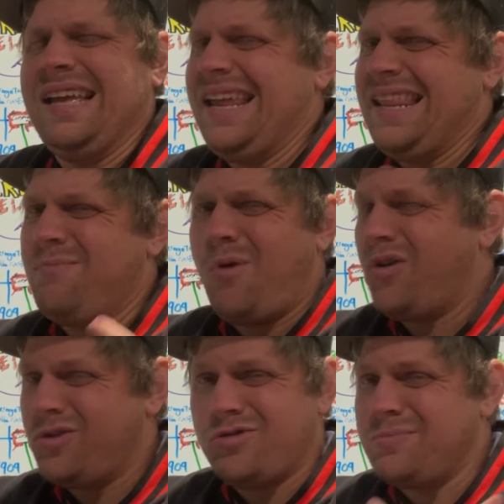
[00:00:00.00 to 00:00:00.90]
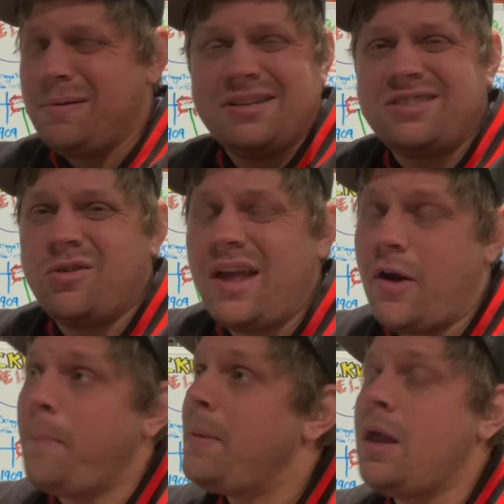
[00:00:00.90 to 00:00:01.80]
and the particles maybe still
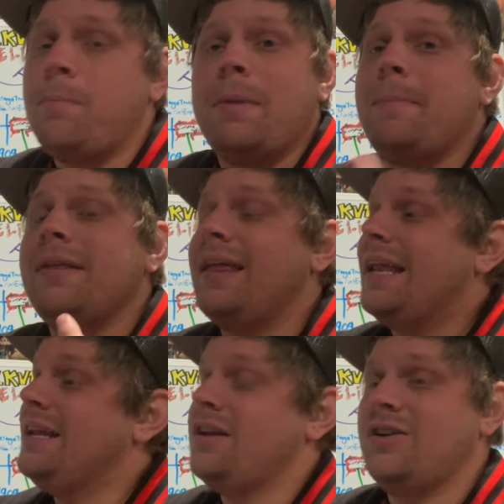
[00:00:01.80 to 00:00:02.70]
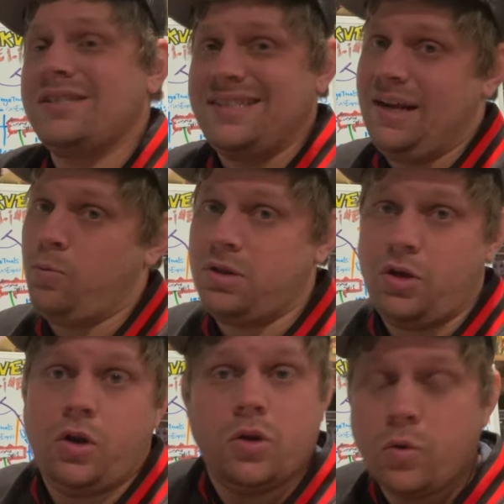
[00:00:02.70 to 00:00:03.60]
there. Maybe they didn't understand what
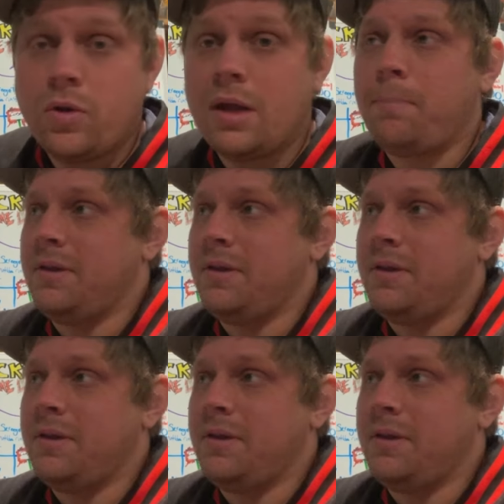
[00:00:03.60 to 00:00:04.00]
they're going to do yet,